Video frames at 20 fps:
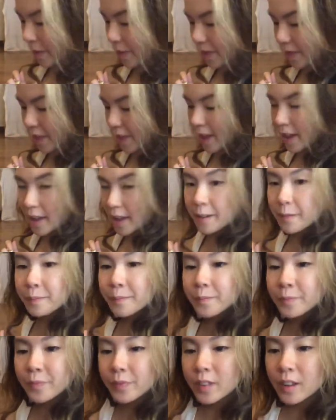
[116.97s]
But then,
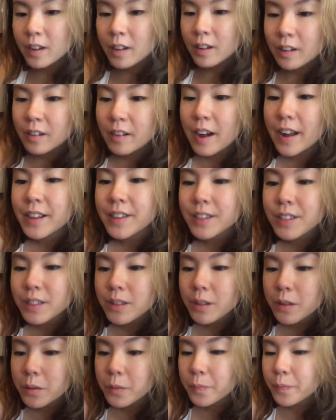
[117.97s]
right,
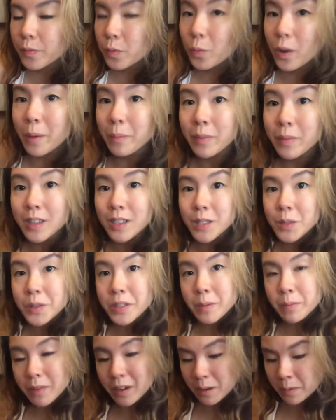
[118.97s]
so what I'm gonna do
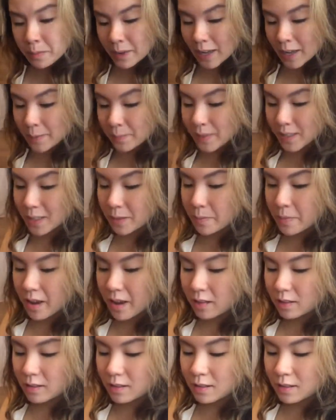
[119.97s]
is I'm gonna make him
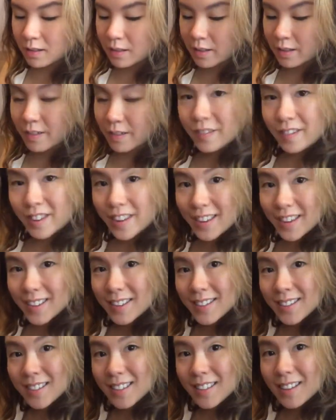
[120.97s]
smell
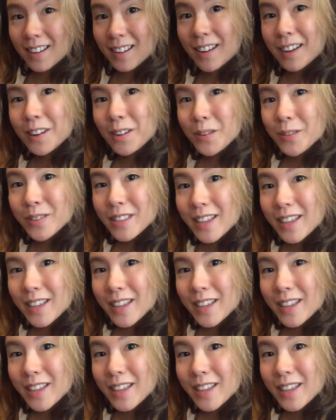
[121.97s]
this, and he knows